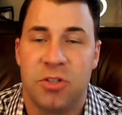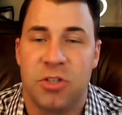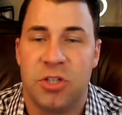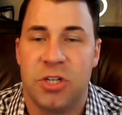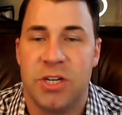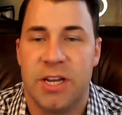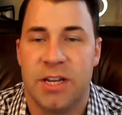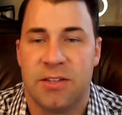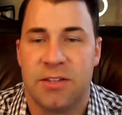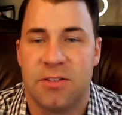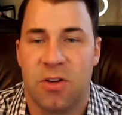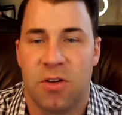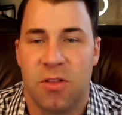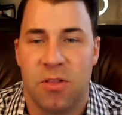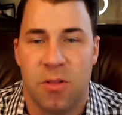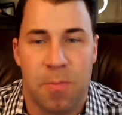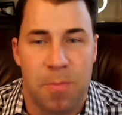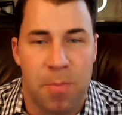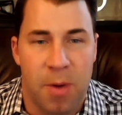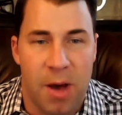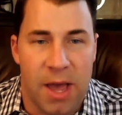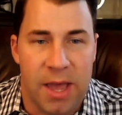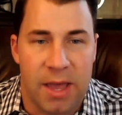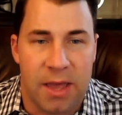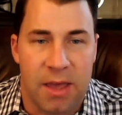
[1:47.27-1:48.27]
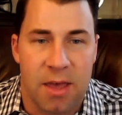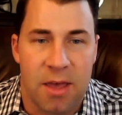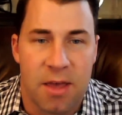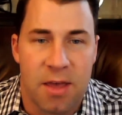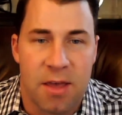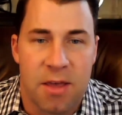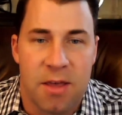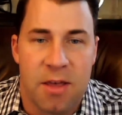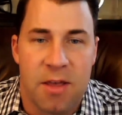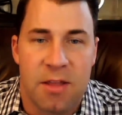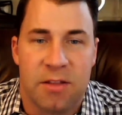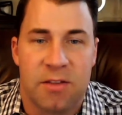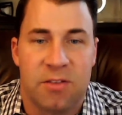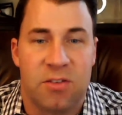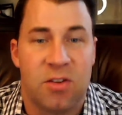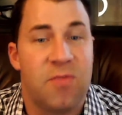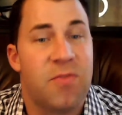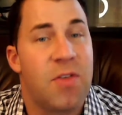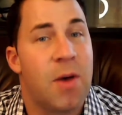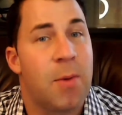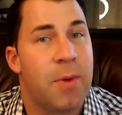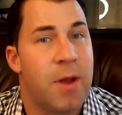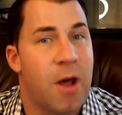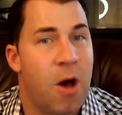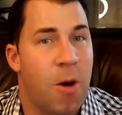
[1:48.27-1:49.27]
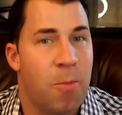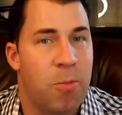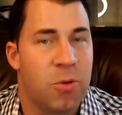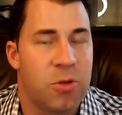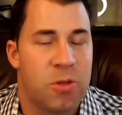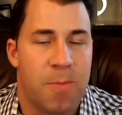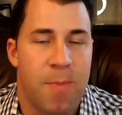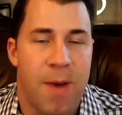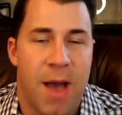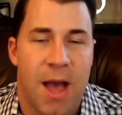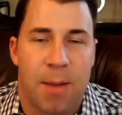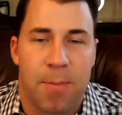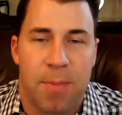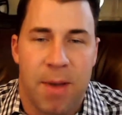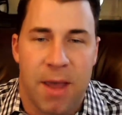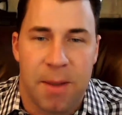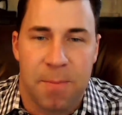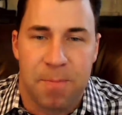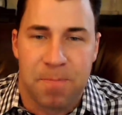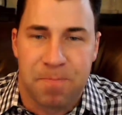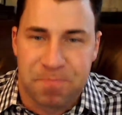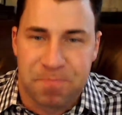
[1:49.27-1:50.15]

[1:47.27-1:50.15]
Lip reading: she gets on the bike to see if that would help with the back pain.